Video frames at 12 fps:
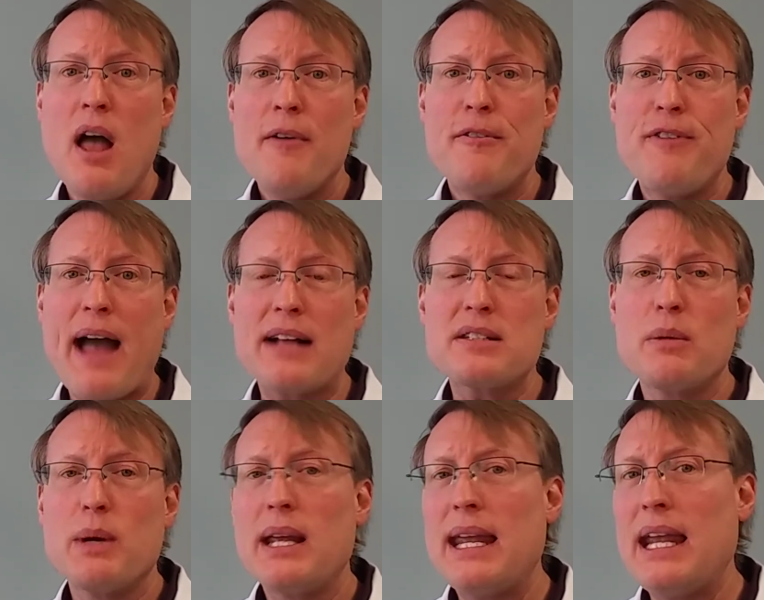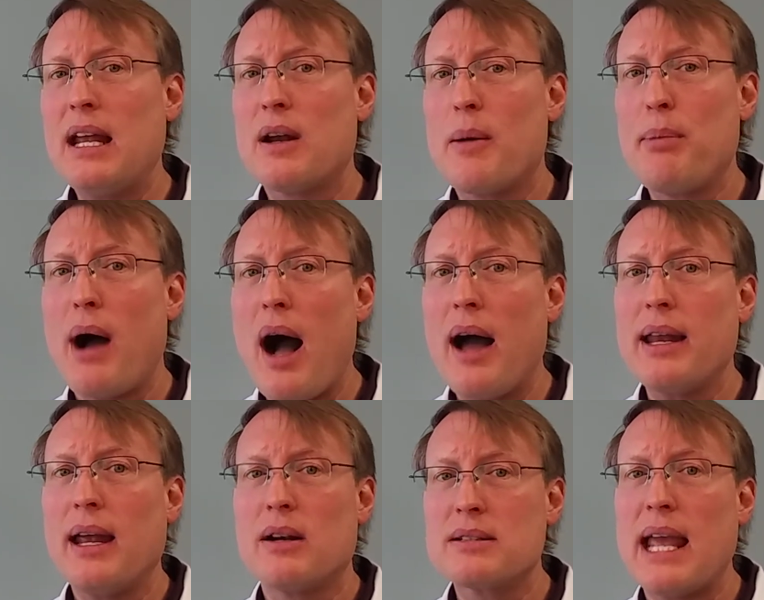Fats that we eat in our
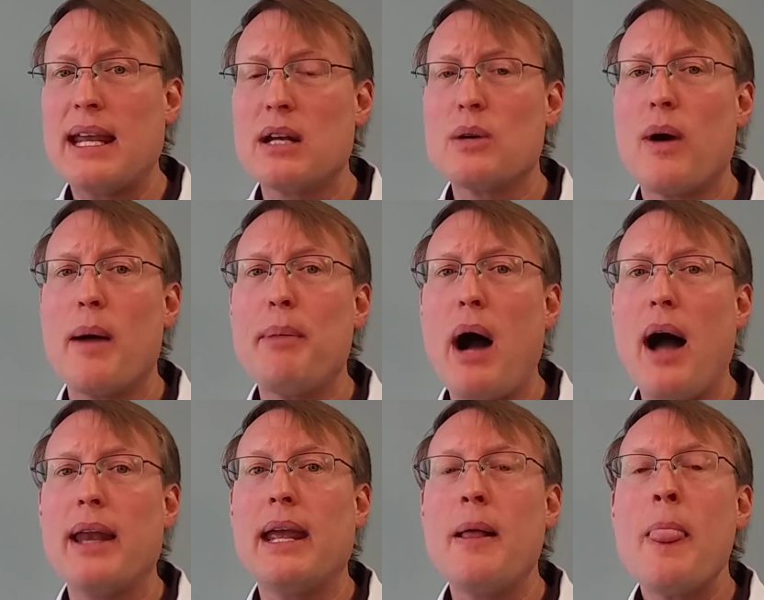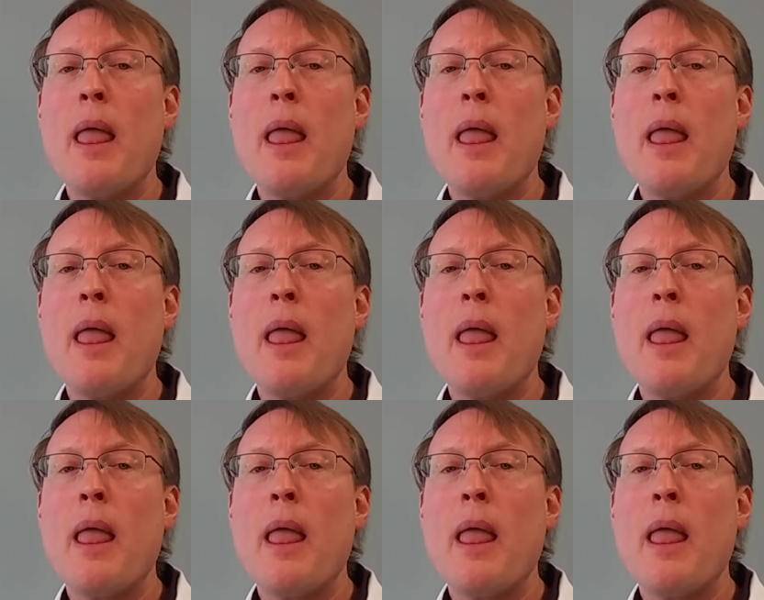body or take into our body,